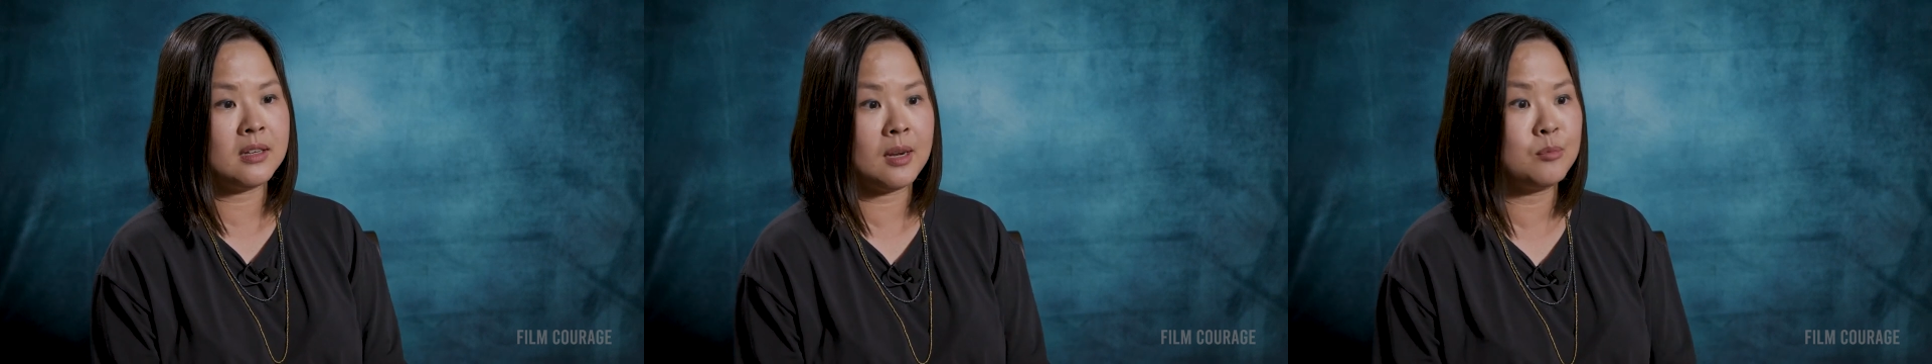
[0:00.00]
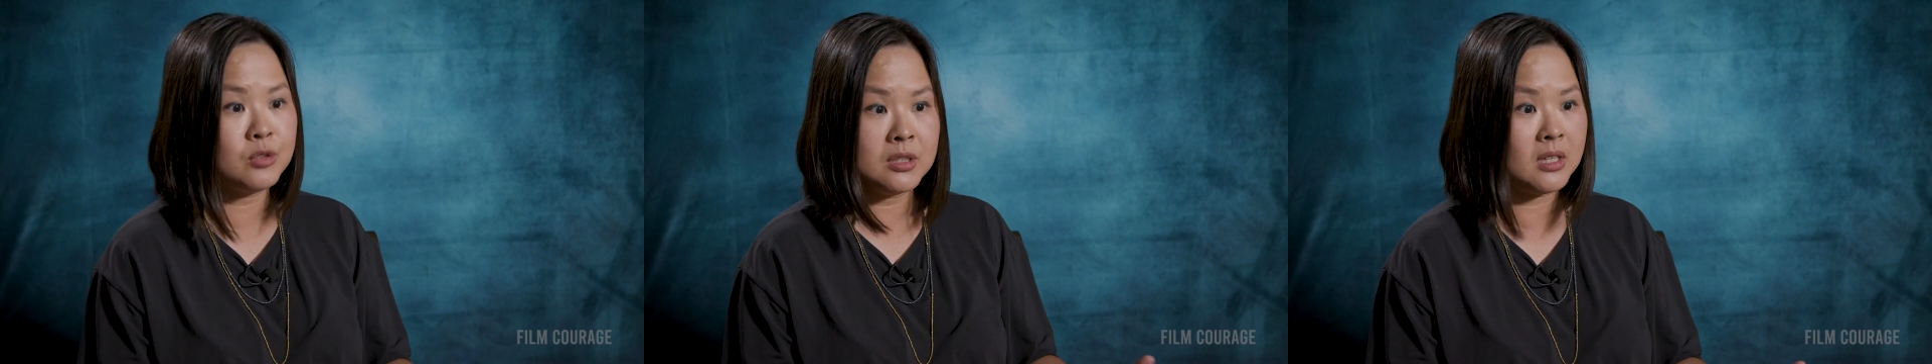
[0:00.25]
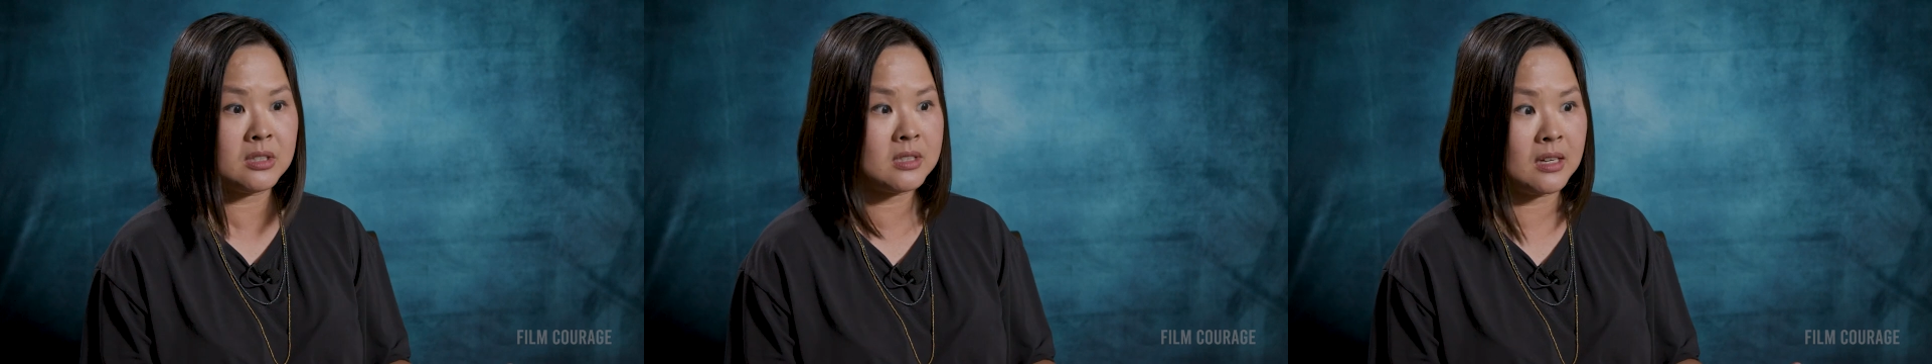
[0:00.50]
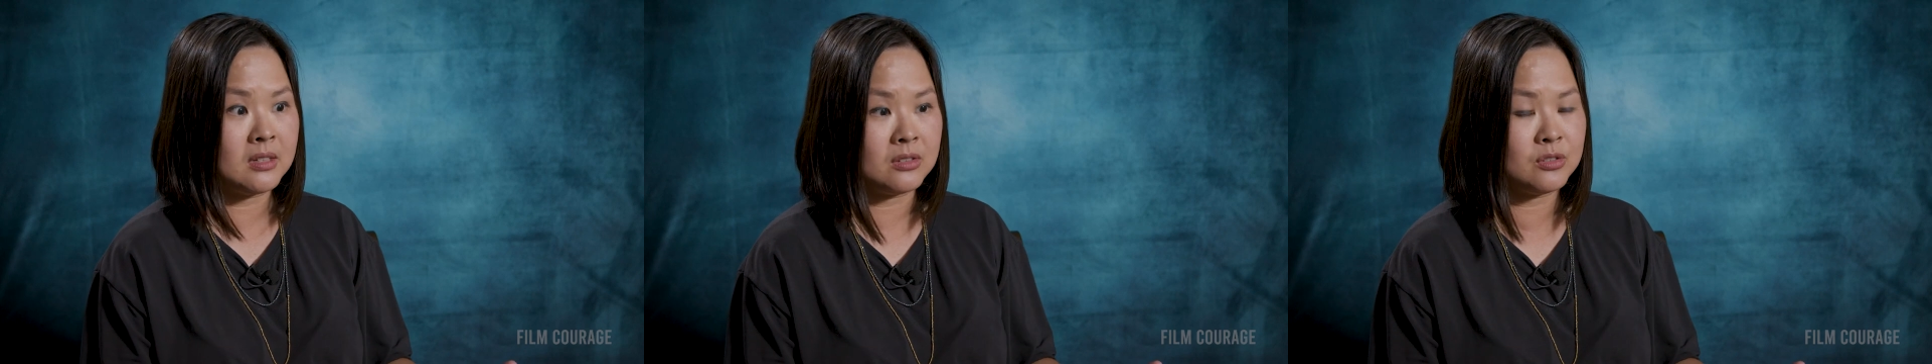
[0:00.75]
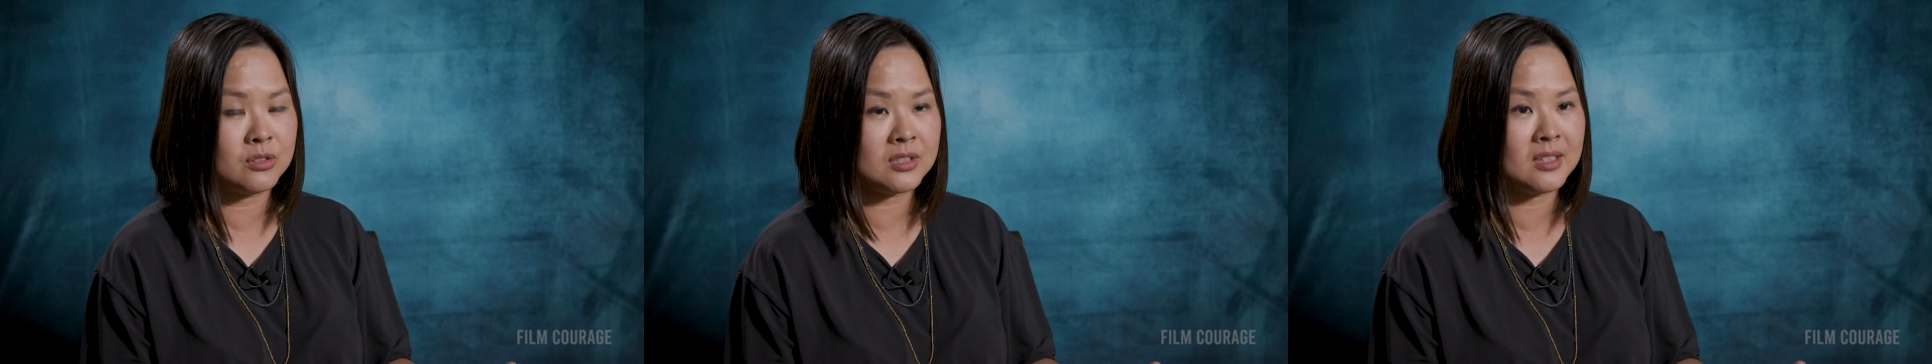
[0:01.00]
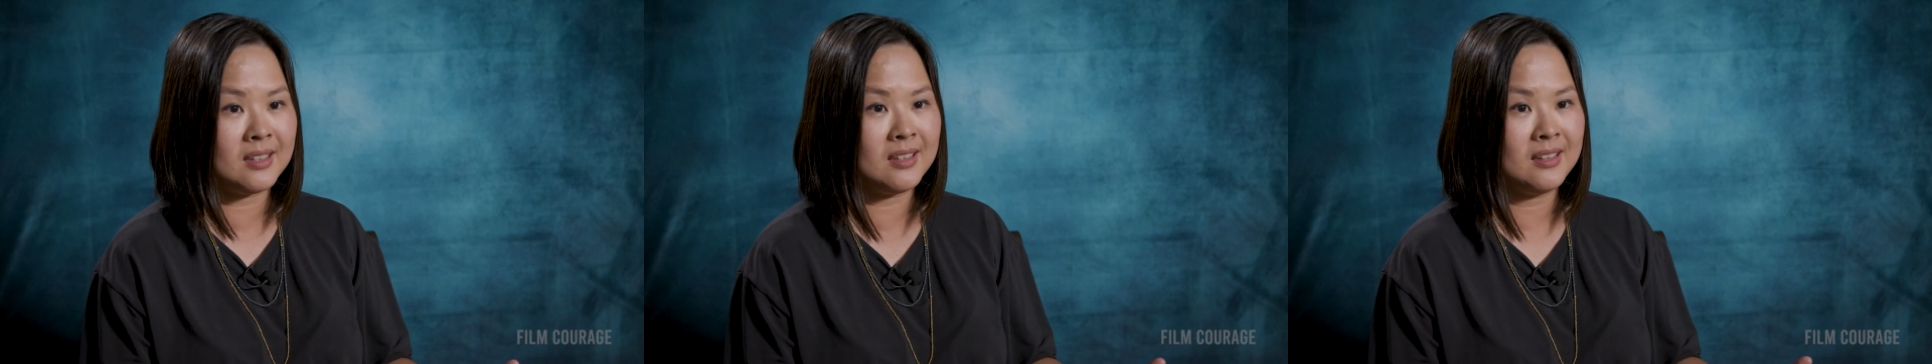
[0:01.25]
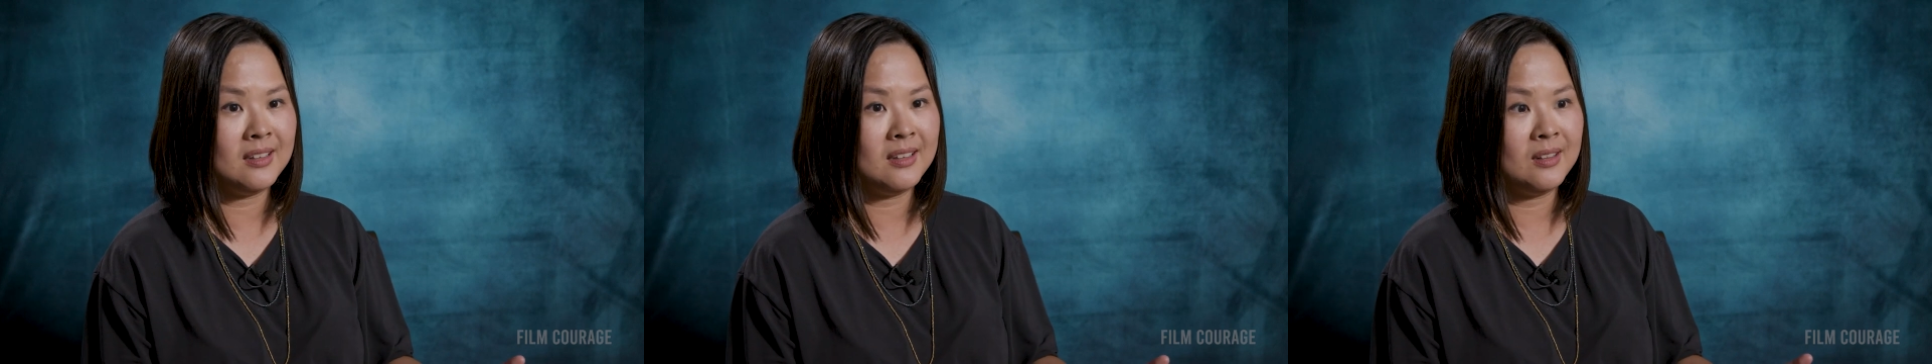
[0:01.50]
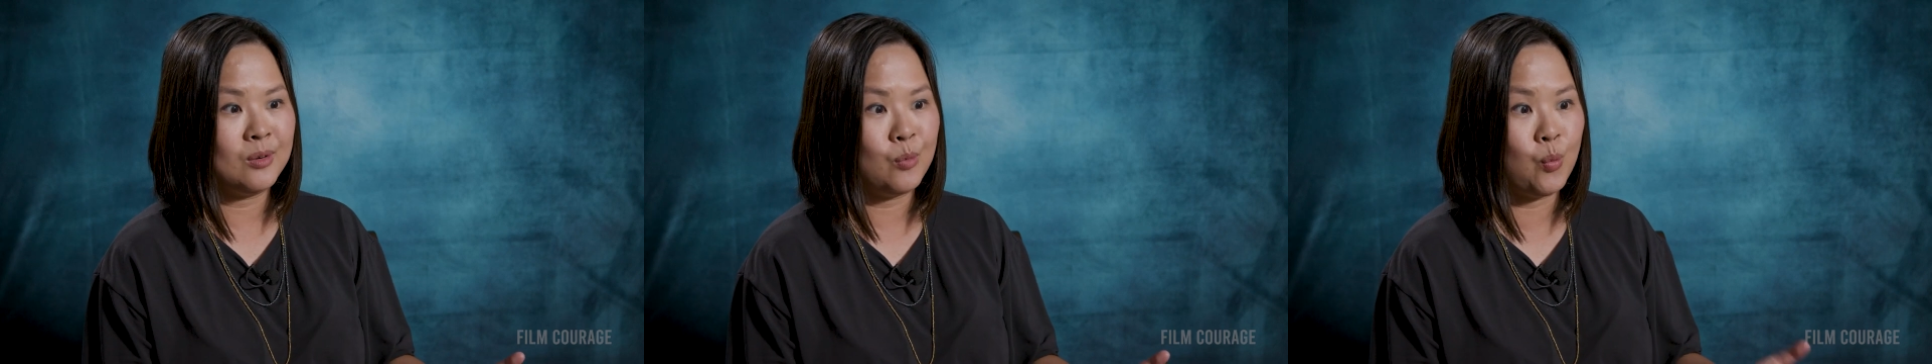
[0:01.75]
And I'm really excited to see
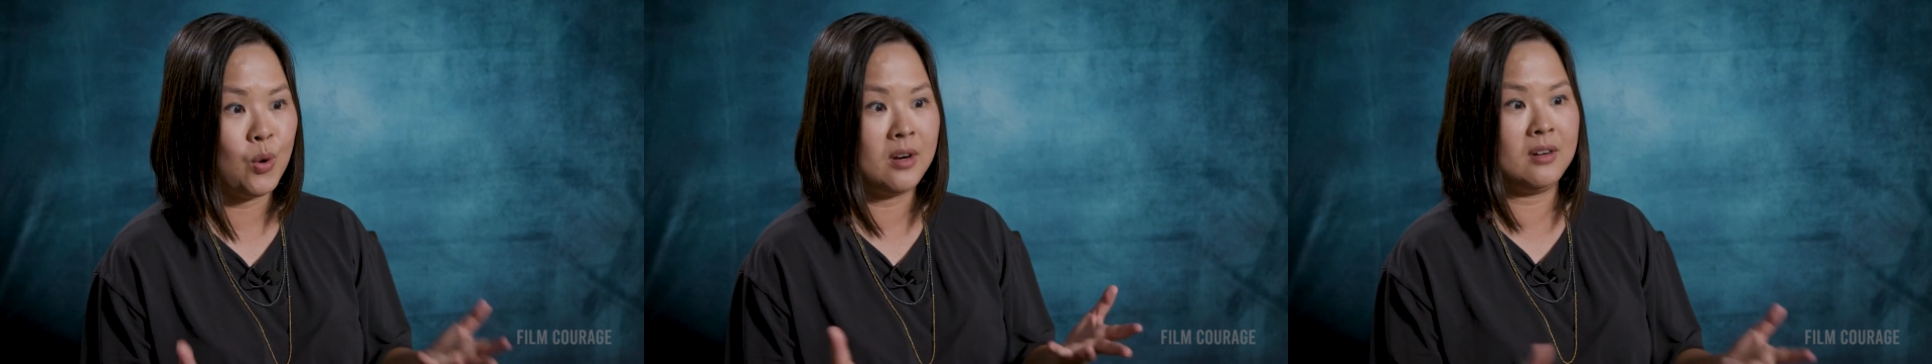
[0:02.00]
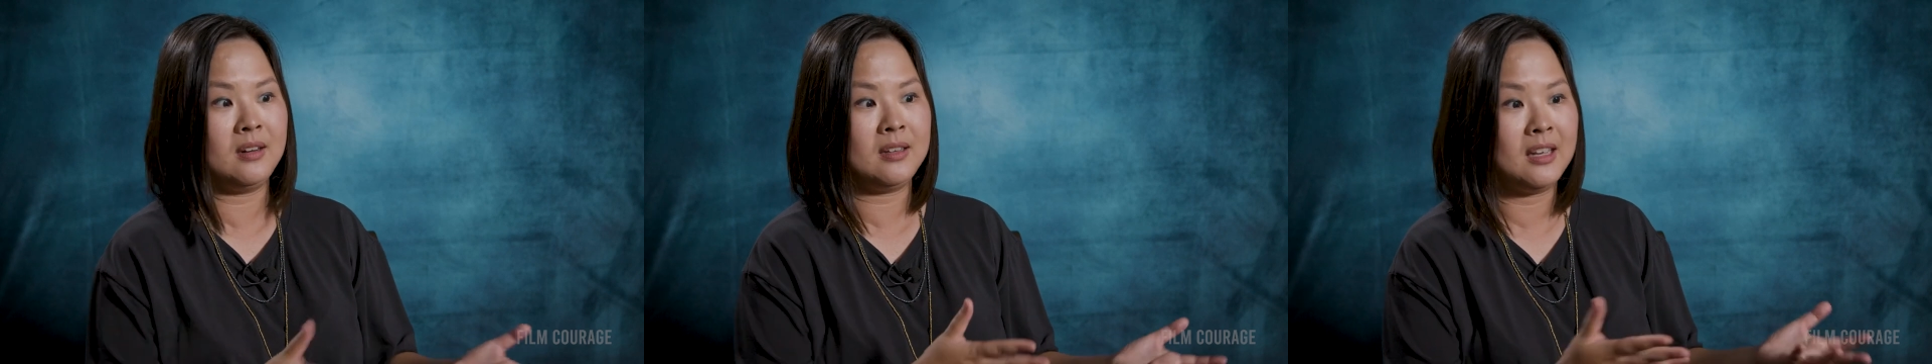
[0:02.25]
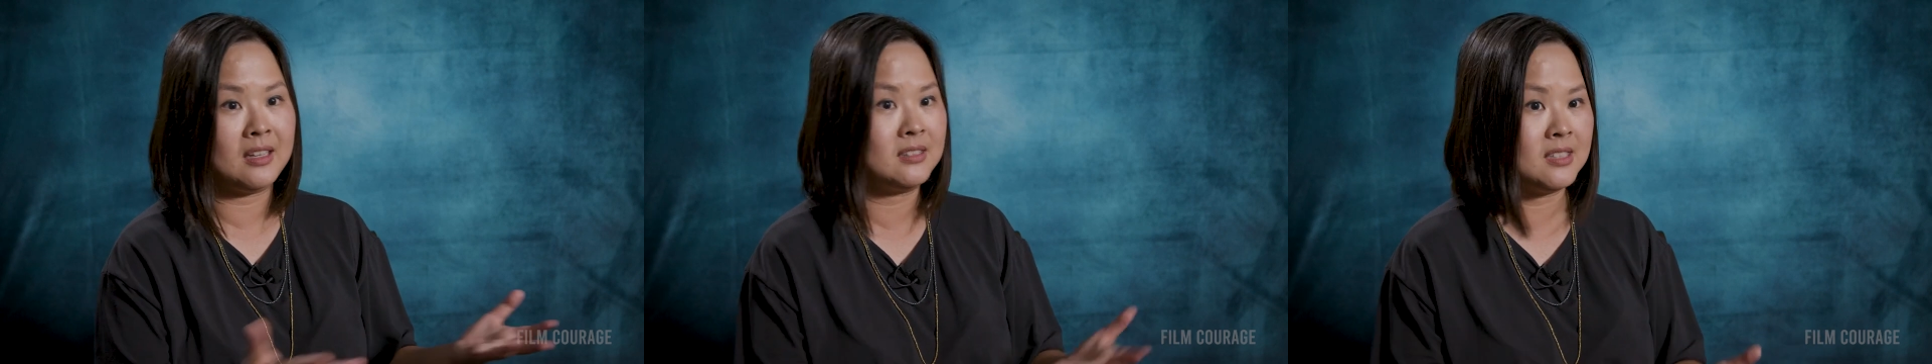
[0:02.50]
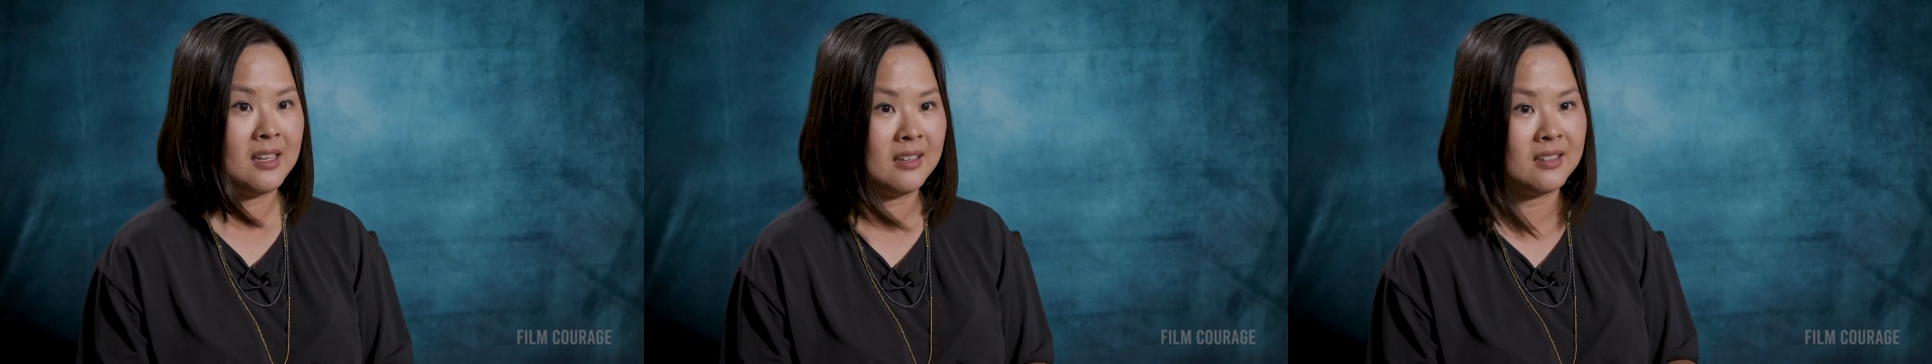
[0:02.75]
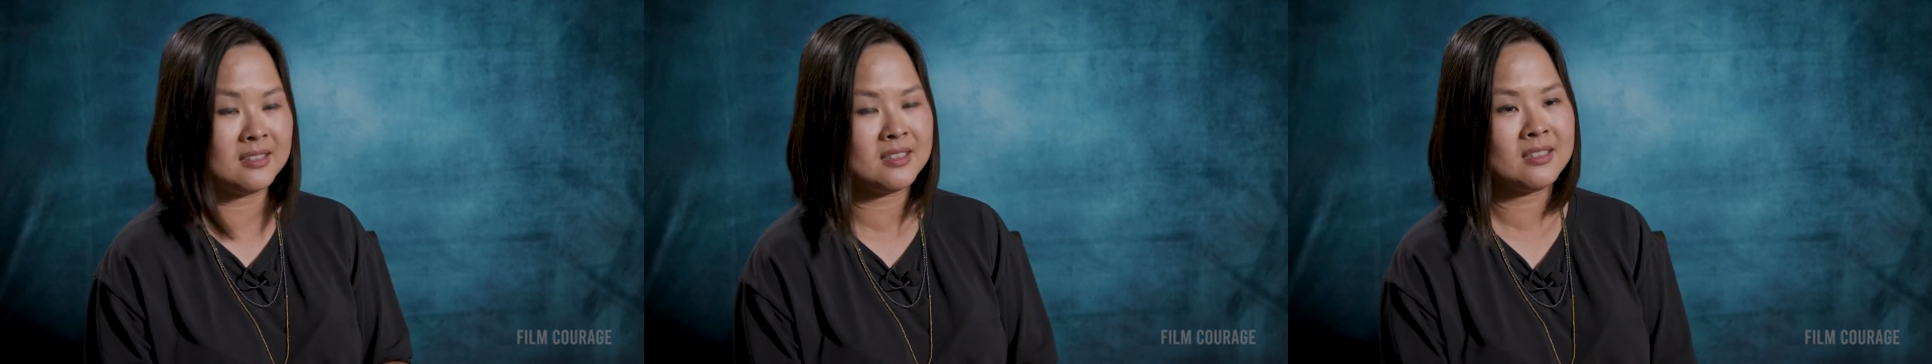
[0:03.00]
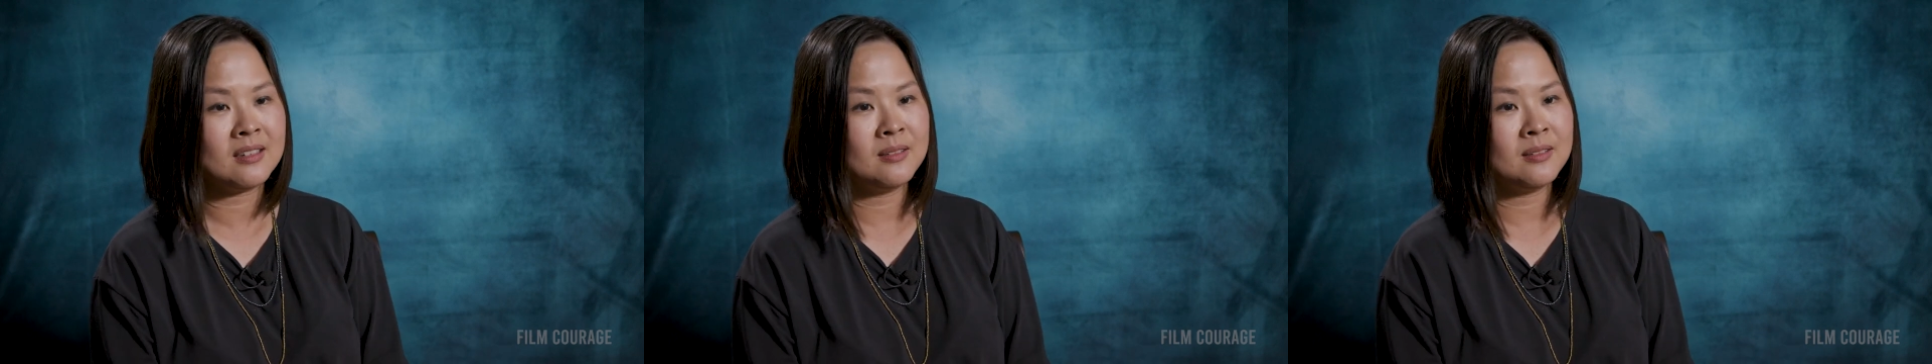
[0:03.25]
where it can take us.